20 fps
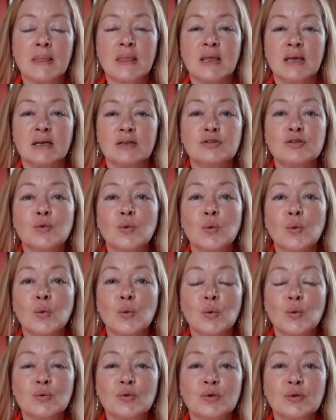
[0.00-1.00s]
It's
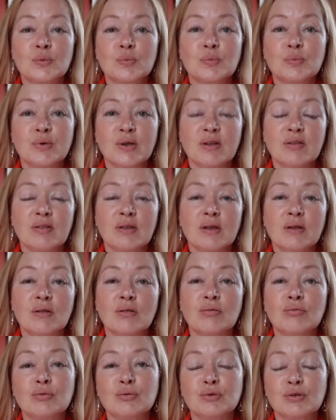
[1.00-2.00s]
called breathing
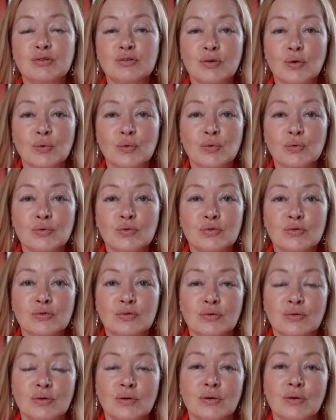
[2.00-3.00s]
through the
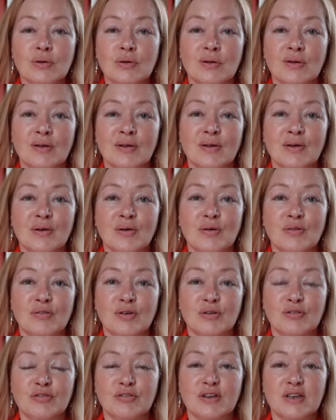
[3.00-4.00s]
soles of your
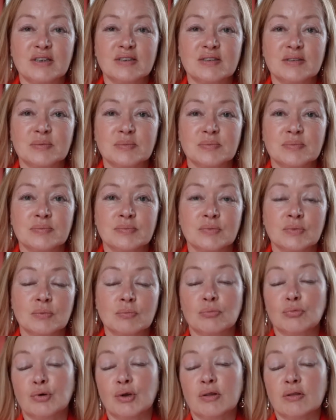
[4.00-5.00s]
feet.
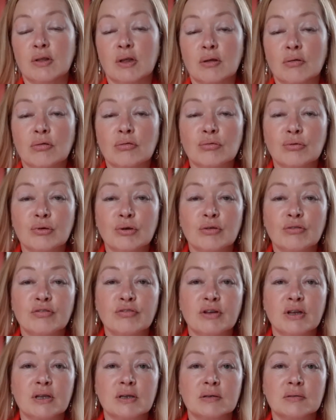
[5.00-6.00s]
Breathing through your
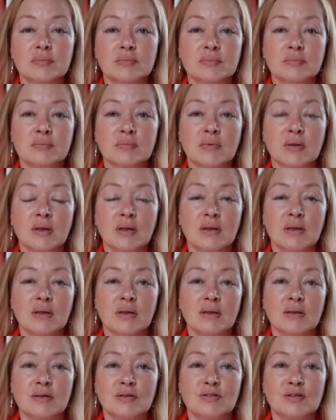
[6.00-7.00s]
feet,
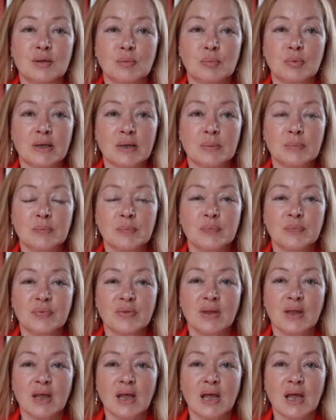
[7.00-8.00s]
simply.
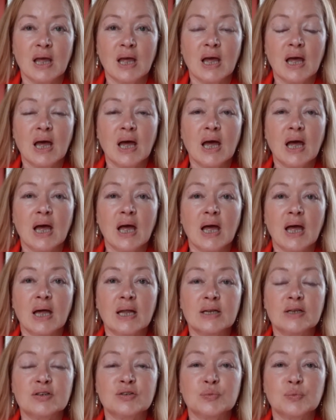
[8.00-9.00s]

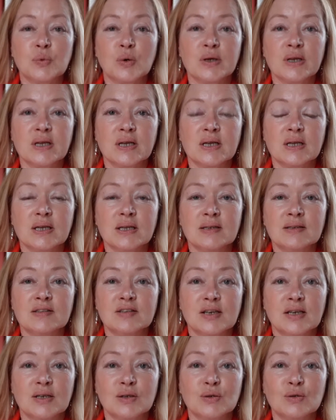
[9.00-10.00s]
And what it
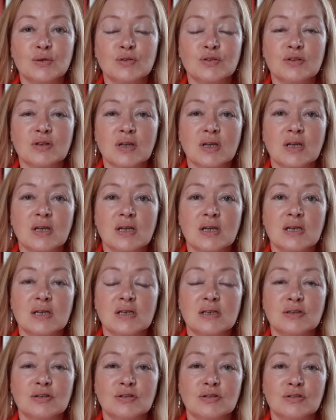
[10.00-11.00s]
entails
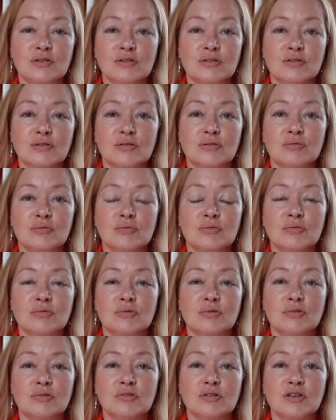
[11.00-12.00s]
is
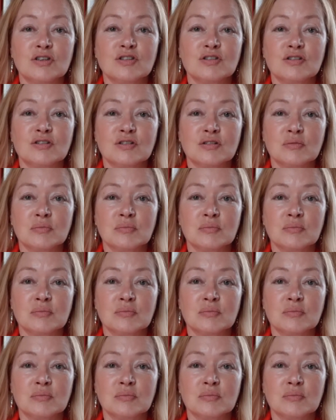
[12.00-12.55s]
just